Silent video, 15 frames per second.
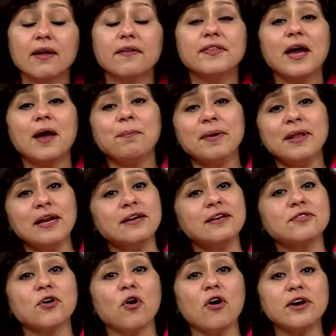The appellate
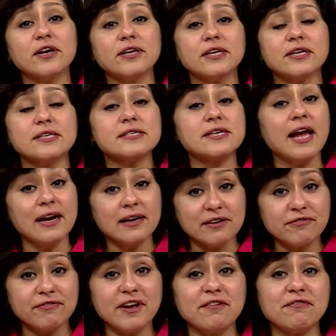authorities held
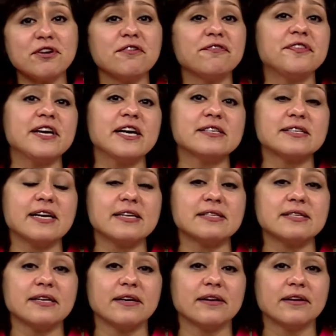in favor of the
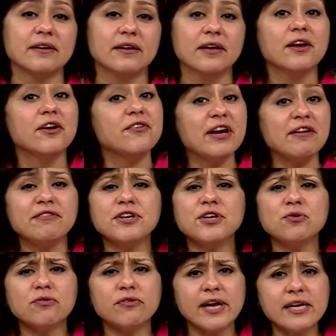assessee.
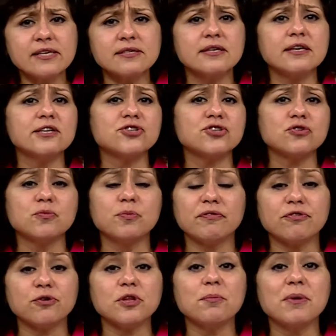Revenue raised the issue
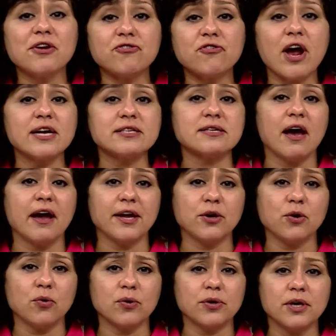before the Madras High
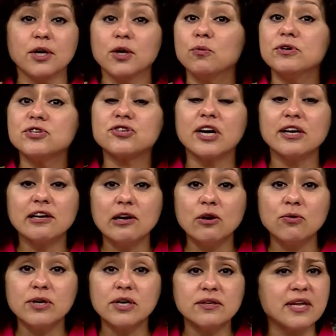Court, which
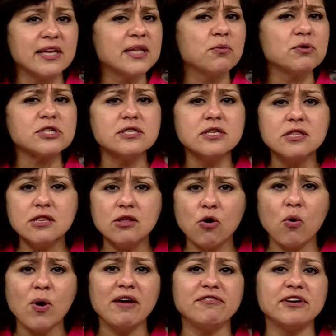concluded that there was
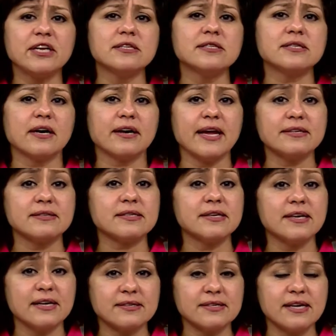no evidence against the
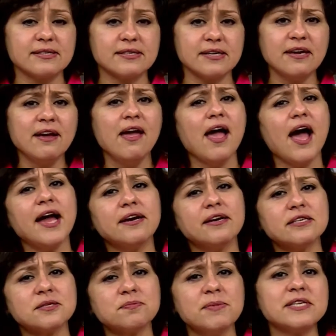assessee and
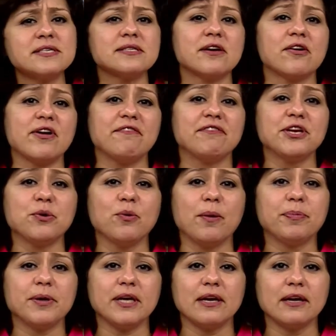dismissed the revenue
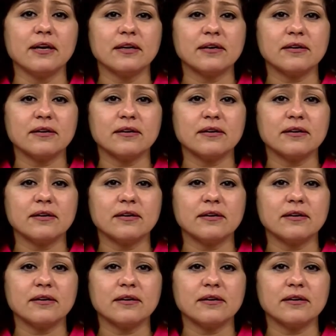appeal.